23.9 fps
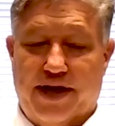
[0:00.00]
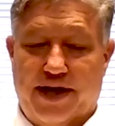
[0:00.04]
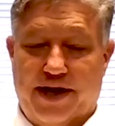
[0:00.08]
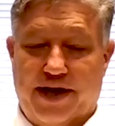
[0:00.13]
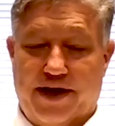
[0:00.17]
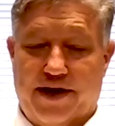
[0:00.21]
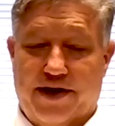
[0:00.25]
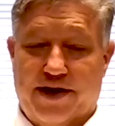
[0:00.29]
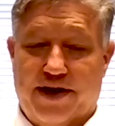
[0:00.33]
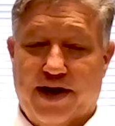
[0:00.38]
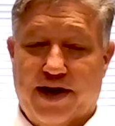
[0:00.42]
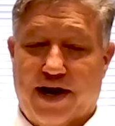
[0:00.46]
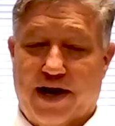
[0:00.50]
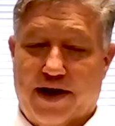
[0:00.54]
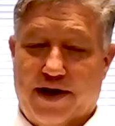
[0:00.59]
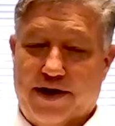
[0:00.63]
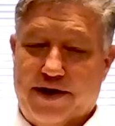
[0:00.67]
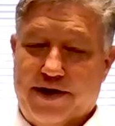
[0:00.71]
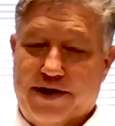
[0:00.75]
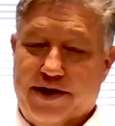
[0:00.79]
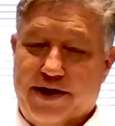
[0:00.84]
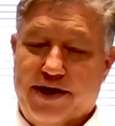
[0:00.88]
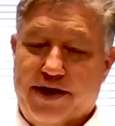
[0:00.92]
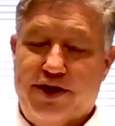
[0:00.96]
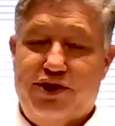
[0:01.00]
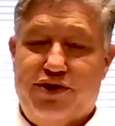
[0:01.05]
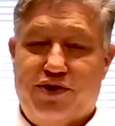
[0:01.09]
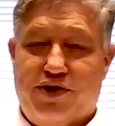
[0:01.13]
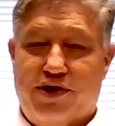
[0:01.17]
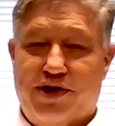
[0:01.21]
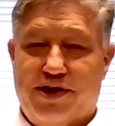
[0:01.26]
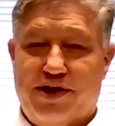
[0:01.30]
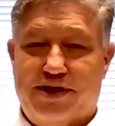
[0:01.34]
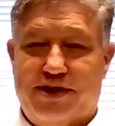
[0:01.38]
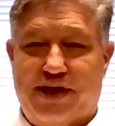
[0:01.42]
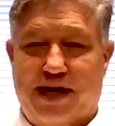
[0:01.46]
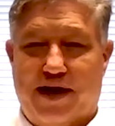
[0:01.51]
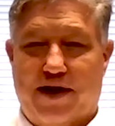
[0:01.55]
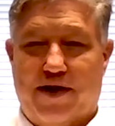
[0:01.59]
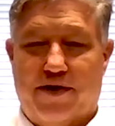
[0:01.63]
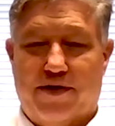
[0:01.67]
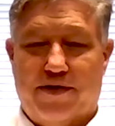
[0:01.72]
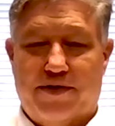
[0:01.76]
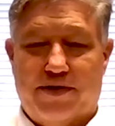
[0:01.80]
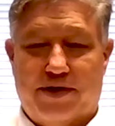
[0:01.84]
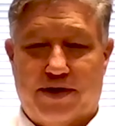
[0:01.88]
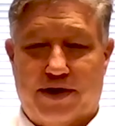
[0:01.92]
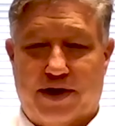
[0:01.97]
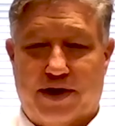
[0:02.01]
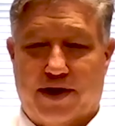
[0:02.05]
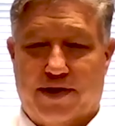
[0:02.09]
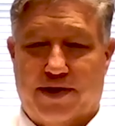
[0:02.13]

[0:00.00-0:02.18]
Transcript: he had got injured in town.